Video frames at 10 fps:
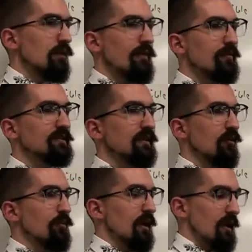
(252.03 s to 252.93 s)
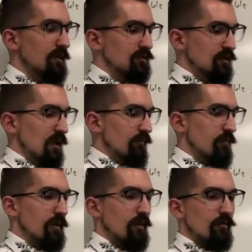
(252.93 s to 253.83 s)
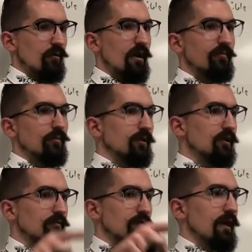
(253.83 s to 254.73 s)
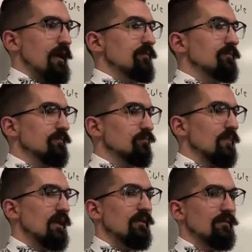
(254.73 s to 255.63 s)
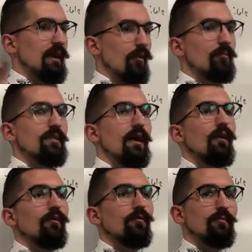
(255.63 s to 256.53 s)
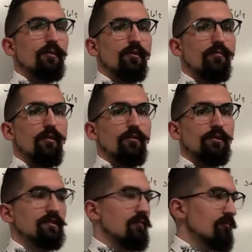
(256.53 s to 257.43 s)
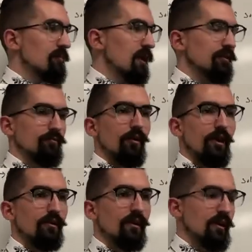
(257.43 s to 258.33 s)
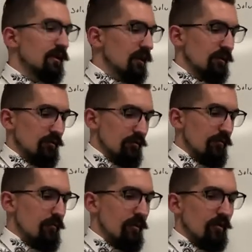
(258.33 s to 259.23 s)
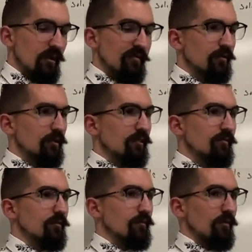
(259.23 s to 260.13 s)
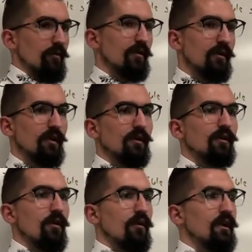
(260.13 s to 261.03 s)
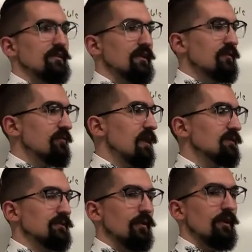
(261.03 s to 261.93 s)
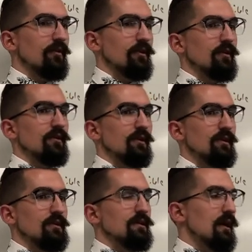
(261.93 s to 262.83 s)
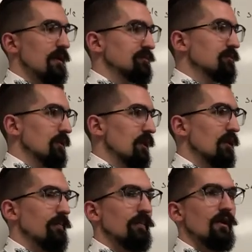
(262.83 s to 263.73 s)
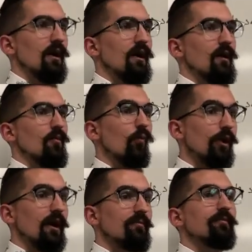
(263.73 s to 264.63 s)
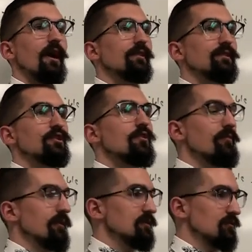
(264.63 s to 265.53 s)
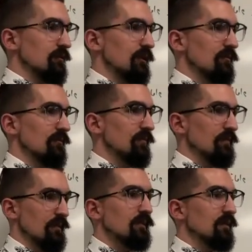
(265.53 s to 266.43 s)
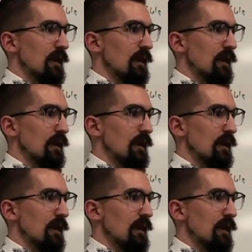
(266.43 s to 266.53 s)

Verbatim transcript: every single page and every paragraph looking for that. That would be the algorithmic approach. I'd start from page one and go through every paragraph looking for the word, all right? Is that the fastest way to do it? Absolutely not. Uh, would I find the term eventually? Yes.